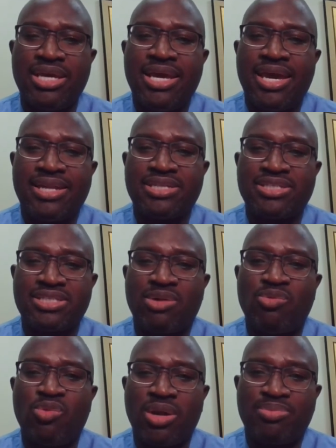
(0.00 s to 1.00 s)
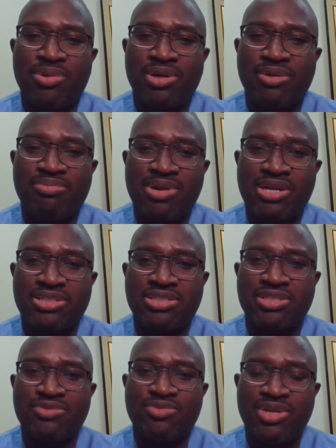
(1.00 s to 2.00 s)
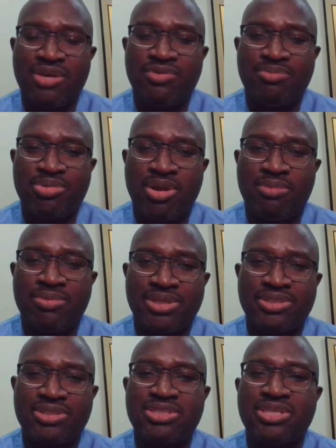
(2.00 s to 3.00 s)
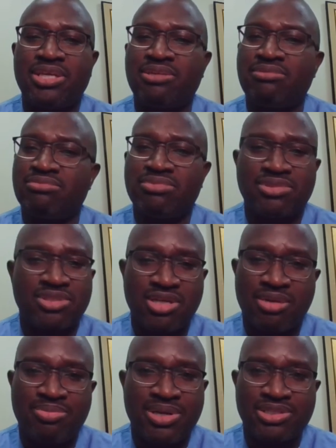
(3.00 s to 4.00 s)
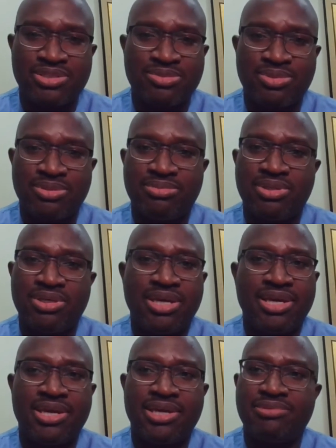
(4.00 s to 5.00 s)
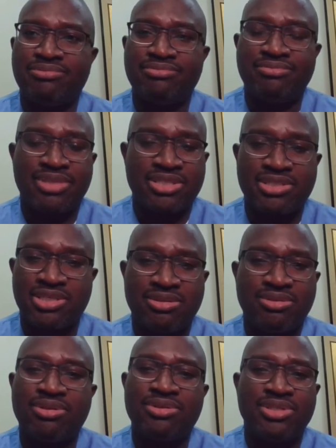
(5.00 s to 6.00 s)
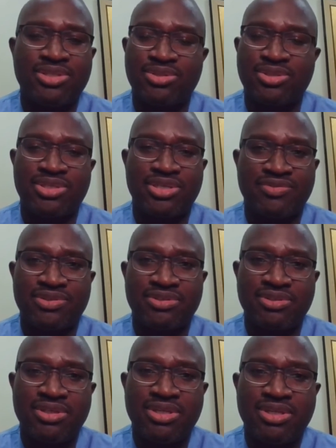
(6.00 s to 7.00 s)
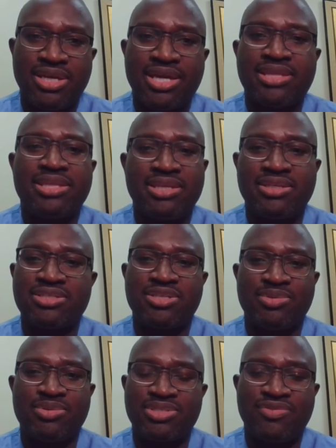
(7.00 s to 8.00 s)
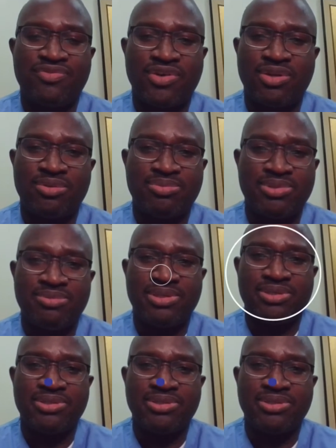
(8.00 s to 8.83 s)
And this is not one part of the practice. If we have a problem, I just say, just call Practice Web. And next thing I know, they took care of it. And then there's always a follow-up email.